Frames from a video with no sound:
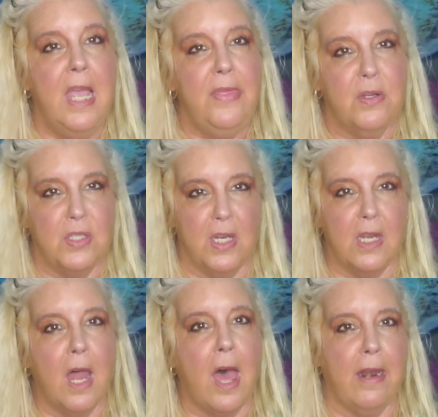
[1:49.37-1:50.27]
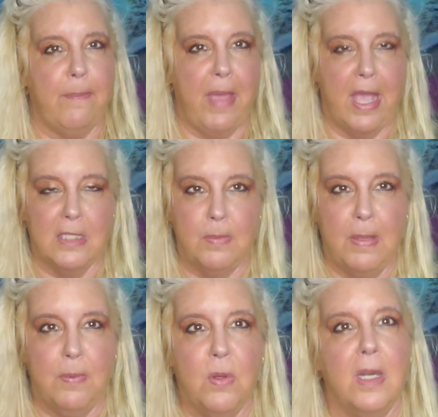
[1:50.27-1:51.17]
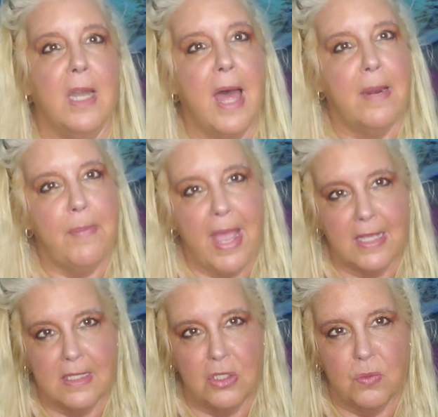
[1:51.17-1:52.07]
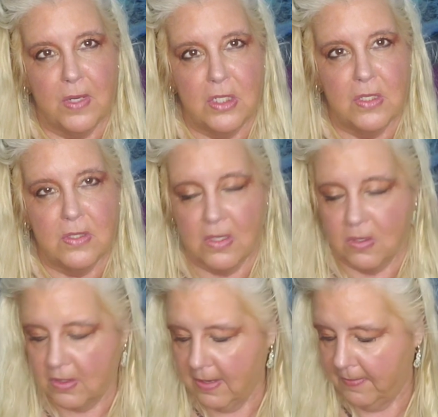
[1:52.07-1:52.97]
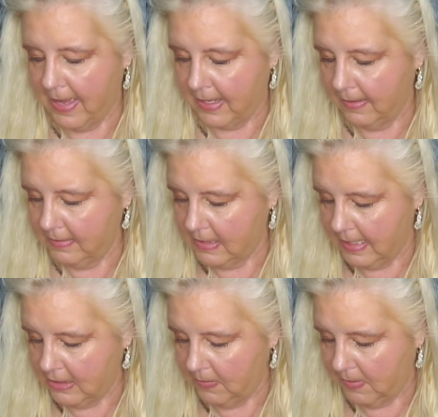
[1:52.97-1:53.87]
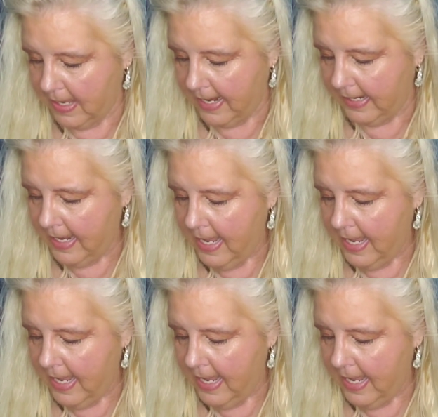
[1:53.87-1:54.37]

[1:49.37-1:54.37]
There's a lot of past people and a lot of past situations that have come back into play.